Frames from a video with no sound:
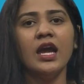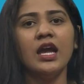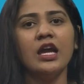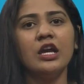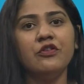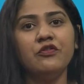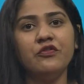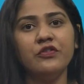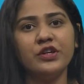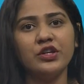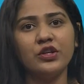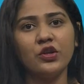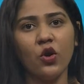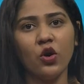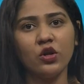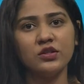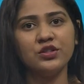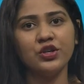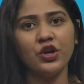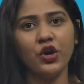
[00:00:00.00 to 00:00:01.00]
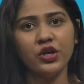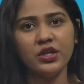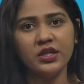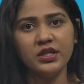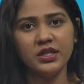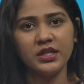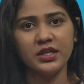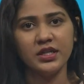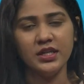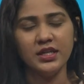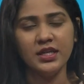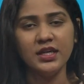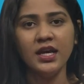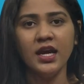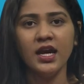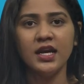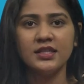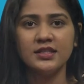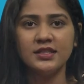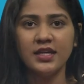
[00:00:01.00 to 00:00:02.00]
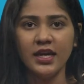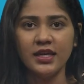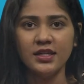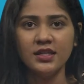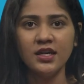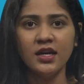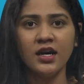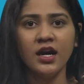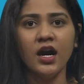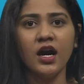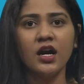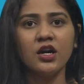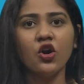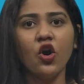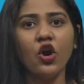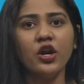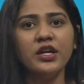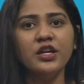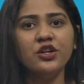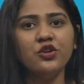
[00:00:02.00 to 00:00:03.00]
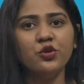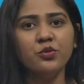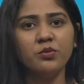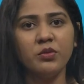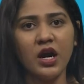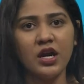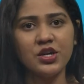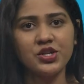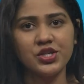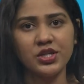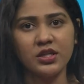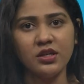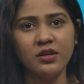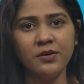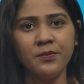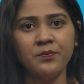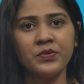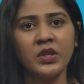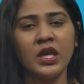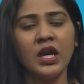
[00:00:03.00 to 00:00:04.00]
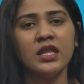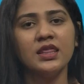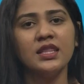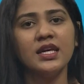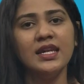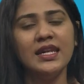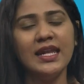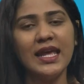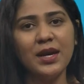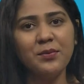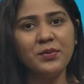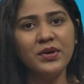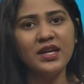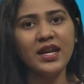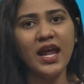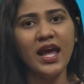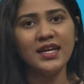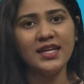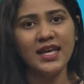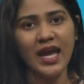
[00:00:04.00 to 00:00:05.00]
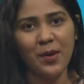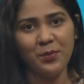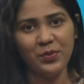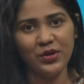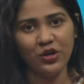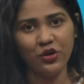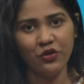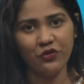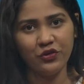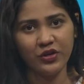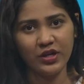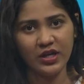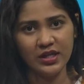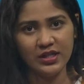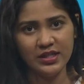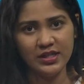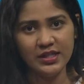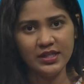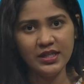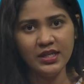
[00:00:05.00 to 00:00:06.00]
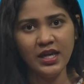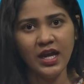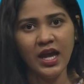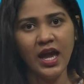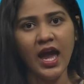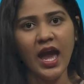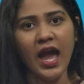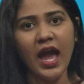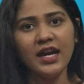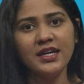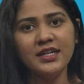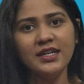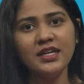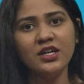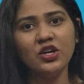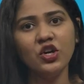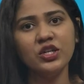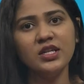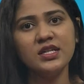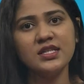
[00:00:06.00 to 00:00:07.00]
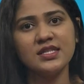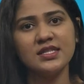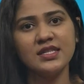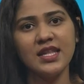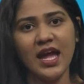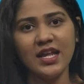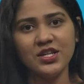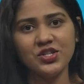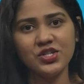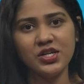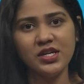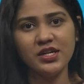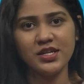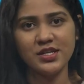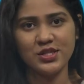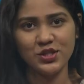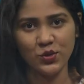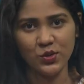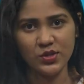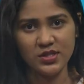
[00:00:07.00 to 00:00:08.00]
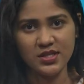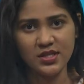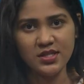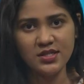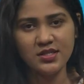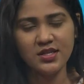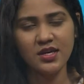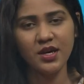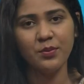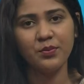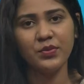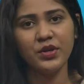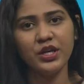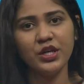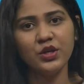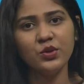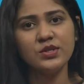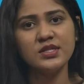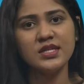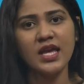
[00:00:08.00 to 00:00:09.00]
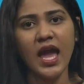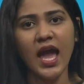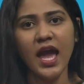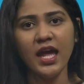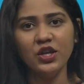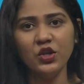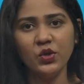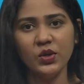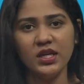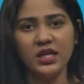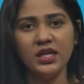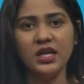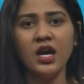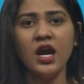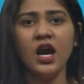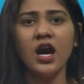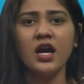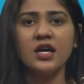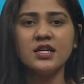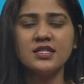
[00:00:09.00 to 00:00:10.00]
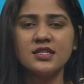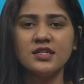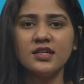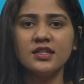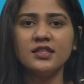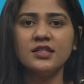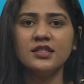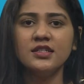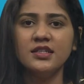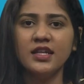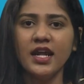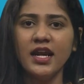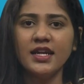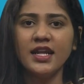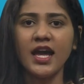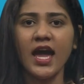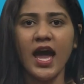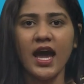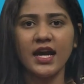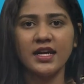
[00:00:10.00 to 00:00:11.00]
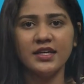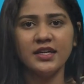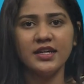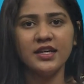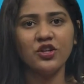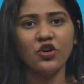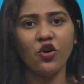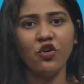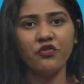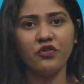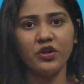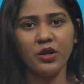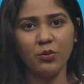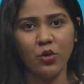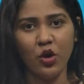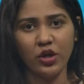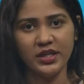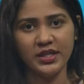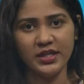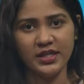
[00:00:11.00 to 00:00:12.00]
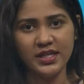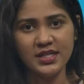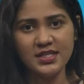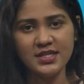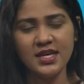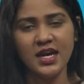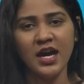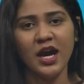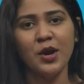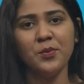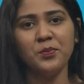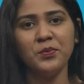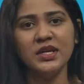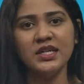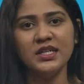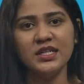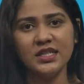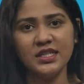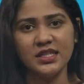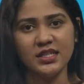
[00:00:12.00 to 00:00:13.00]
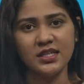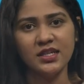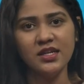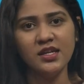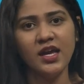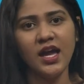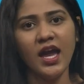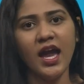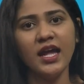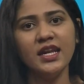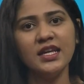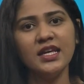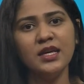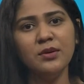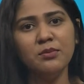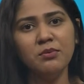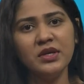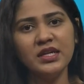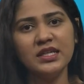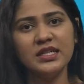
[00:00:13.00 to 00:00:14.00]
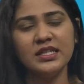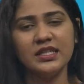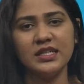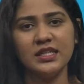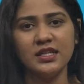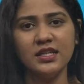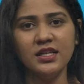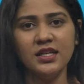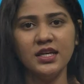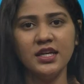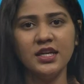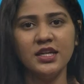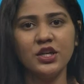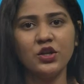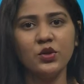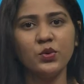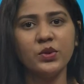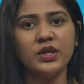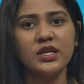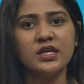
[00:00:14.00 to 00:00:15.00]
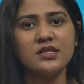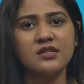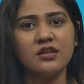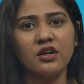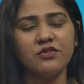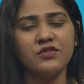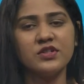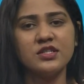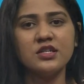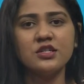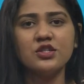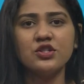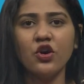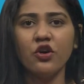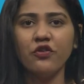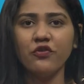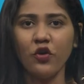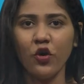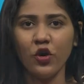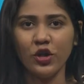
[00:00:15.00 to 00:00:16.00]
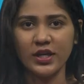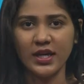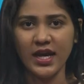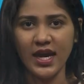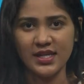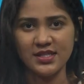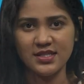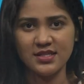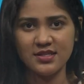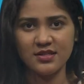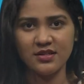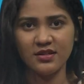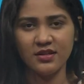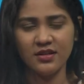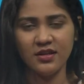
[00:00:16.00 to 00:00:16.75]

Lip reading: If we talk theoretically, then according to Marshall, the labor and capital of a country acting on its natural resources produce annually a certain net aggregate of commodities, material and immaterial including services of all kinds.